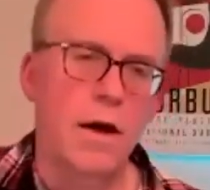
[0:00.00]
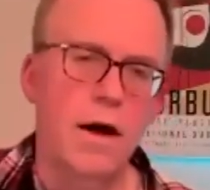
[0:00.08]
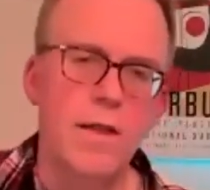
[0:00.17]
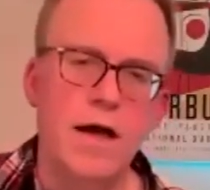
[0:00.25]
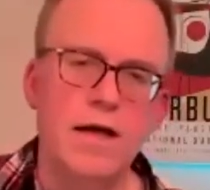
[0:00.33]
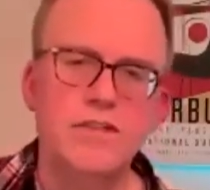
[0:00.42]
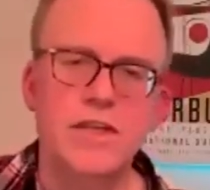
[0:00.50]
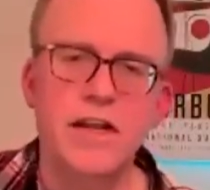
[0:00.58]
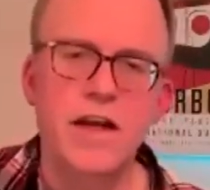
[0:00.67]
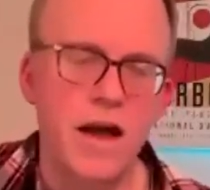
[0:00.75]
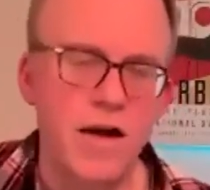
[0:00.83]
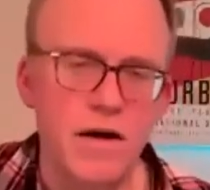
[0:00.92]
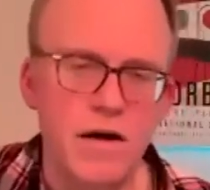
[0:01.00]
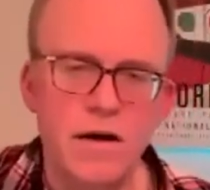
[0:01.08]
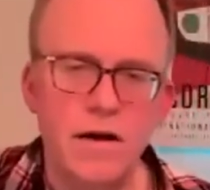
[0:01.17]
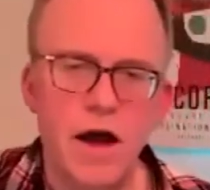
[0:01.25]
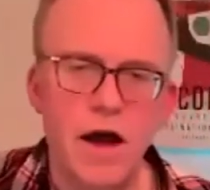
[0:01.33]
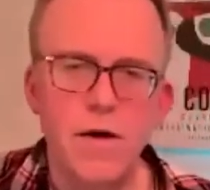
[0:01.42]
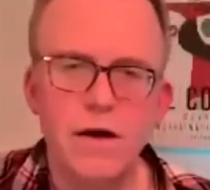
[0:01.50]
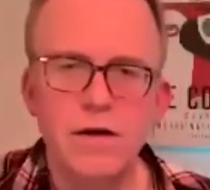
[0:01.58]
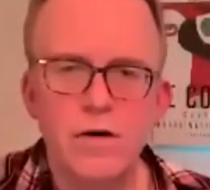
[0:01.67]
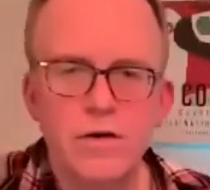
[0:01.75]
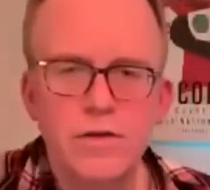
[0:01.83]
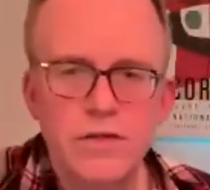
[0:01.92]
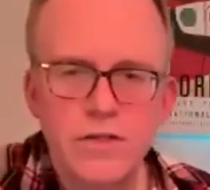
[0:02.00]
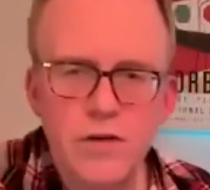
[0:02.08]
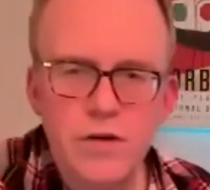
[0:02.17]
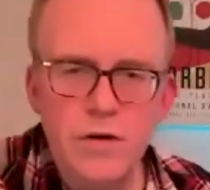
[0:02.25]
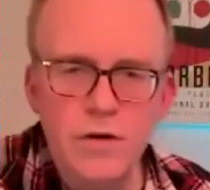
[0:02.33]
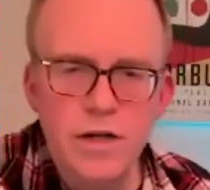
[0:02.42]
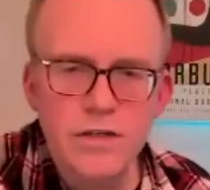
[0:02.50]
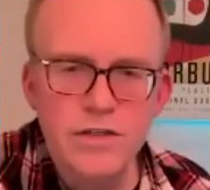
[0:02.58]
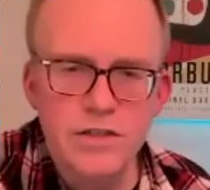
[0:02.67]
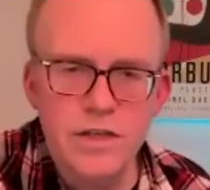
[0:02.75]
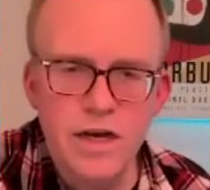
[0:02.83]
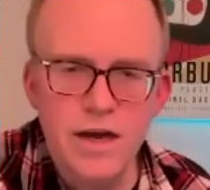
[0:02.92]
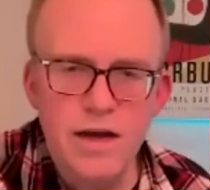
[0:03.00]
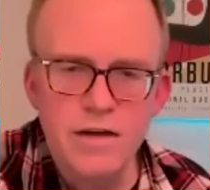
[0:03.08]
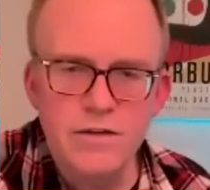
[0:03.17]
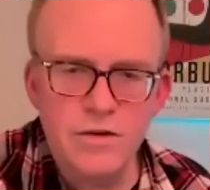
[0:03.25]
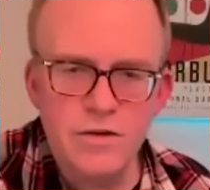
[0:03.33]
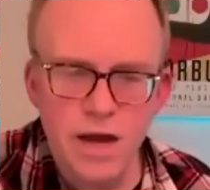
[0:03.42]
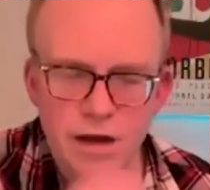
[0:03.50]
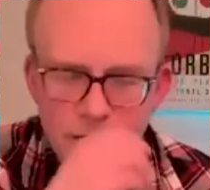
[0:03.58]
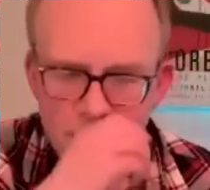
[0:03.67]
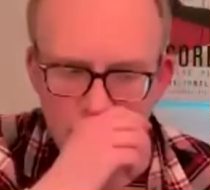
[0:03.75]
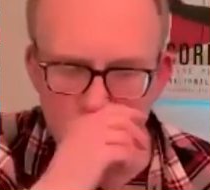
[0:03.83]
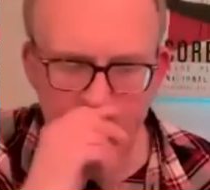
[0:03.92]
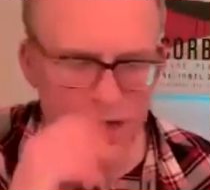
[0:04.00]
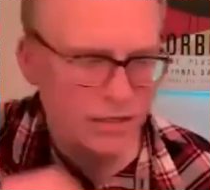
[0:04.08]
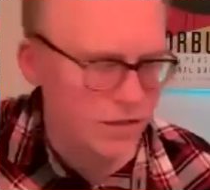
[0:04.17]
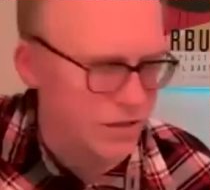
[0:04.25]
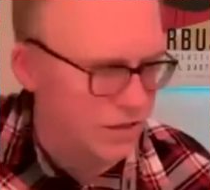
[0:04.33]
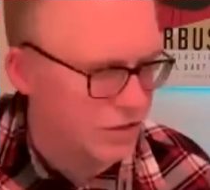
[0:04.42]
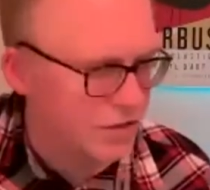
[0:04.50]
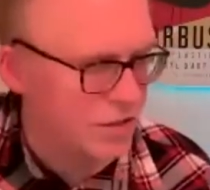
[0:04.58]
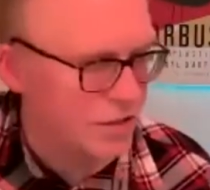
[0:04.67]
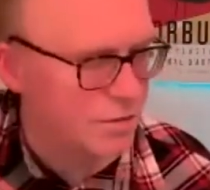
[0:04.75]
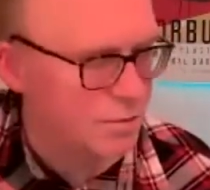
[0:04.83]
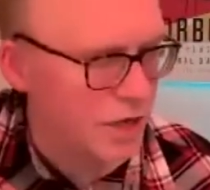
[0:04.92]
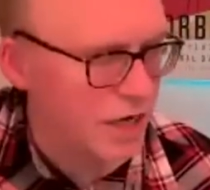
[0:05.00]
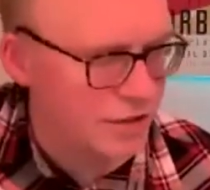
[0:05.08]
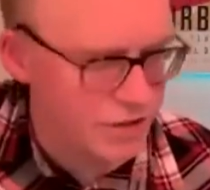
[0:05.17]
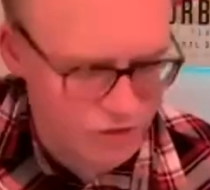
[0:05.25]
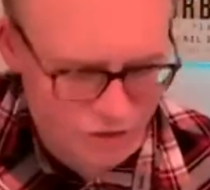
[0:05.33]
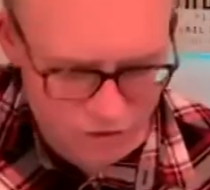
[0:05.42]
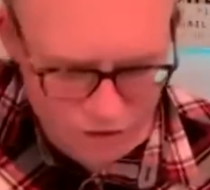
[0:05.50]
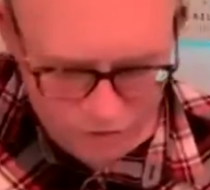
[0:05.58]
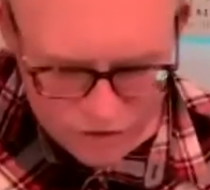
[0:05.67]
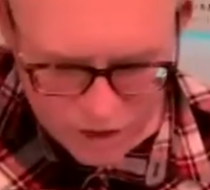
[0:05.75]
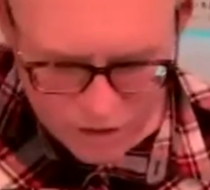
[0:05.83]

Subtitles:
And that's kind of how it goes. So it's quite a good one actually, just to practice the riffs.